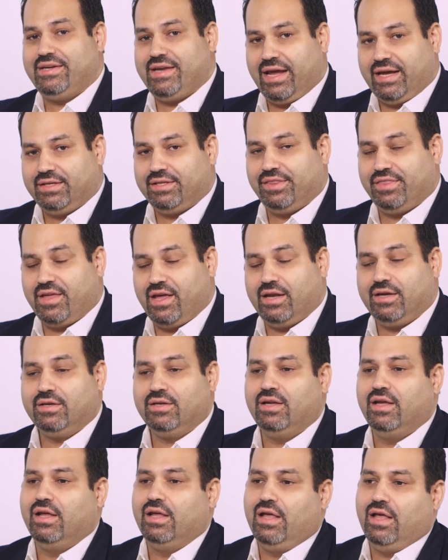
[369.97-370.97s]
data then.
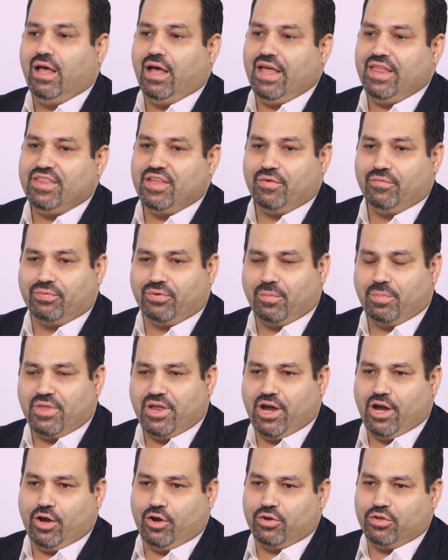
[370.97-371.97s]
And then from
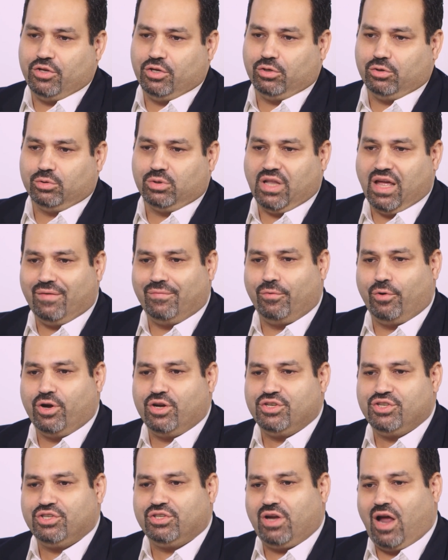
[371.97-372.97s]
there, you'll
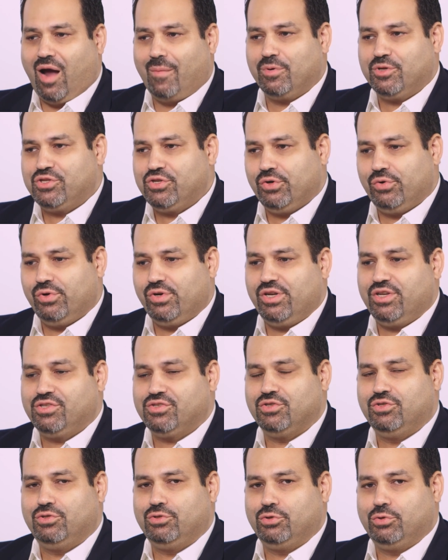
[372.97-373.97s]
leverage opportunities
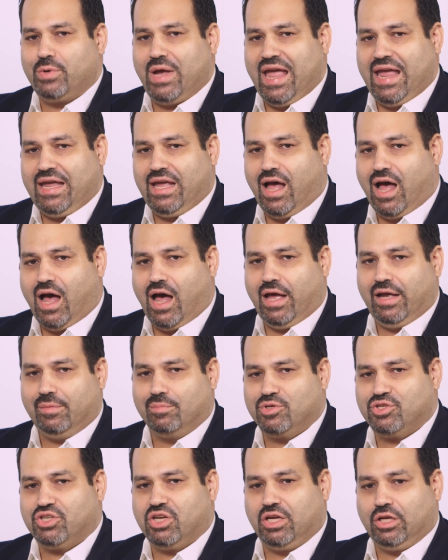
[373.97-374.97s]
to do AI and
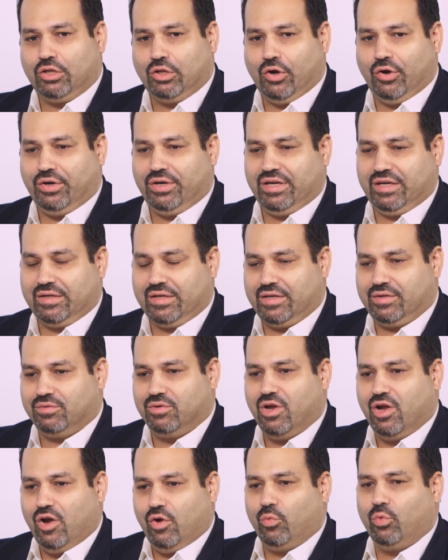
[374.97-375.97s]
machine learning
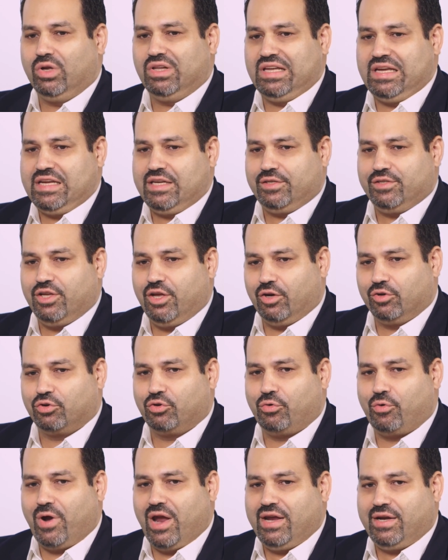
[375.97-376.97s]
and really
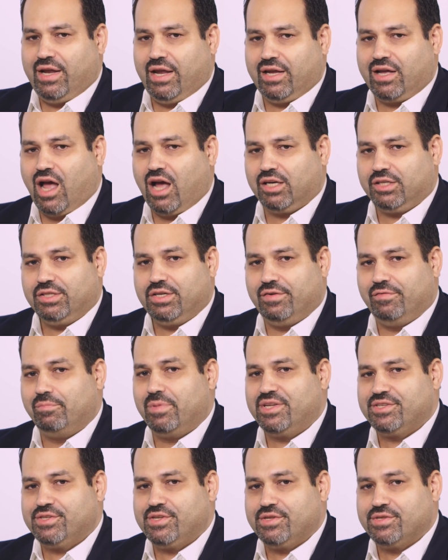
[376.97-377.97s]
create a cognitive
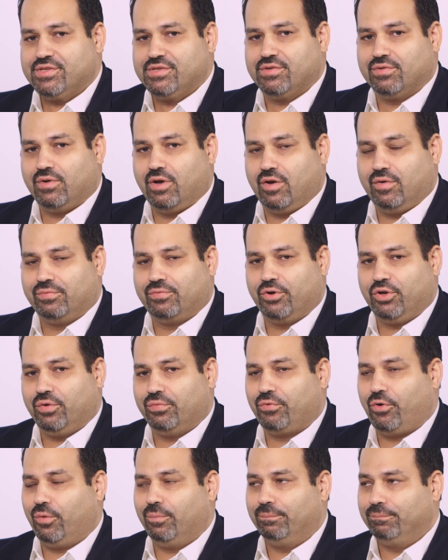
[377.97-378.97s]
business for your
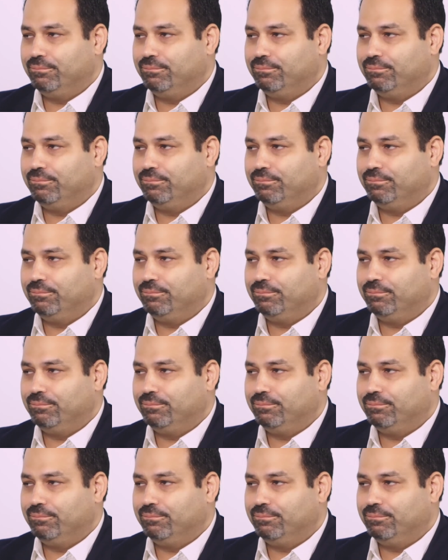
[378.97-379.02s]
firm.